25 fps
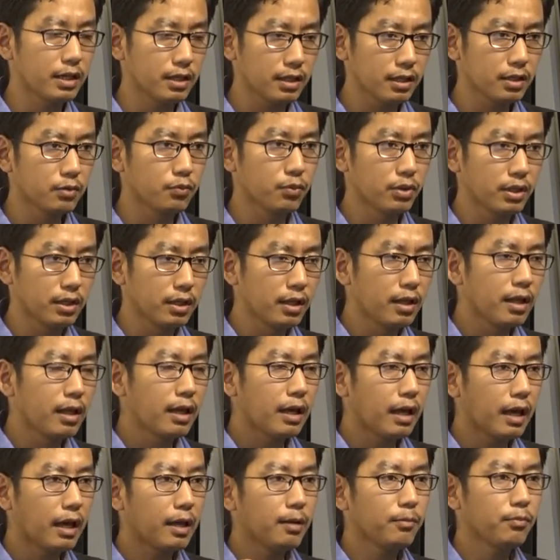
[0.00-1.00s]
and it will
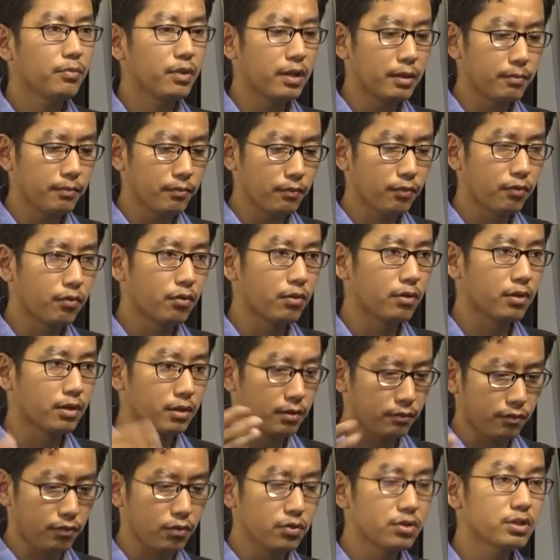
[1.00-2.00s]
help them for
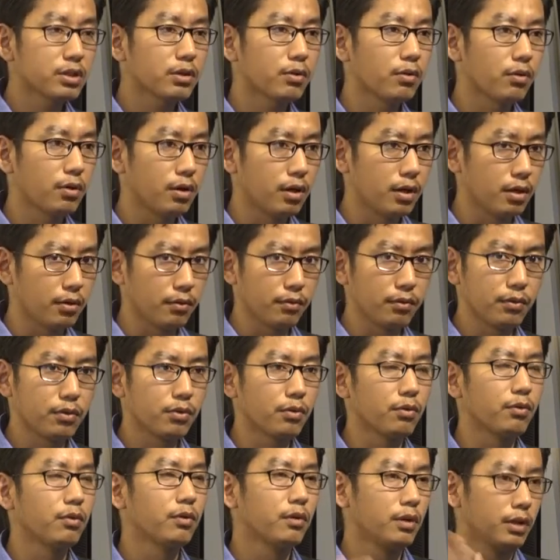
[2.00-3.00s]
in future, you
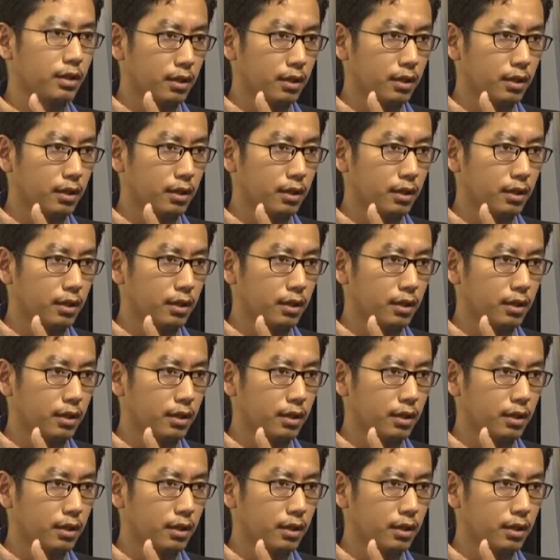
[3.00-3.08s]
know,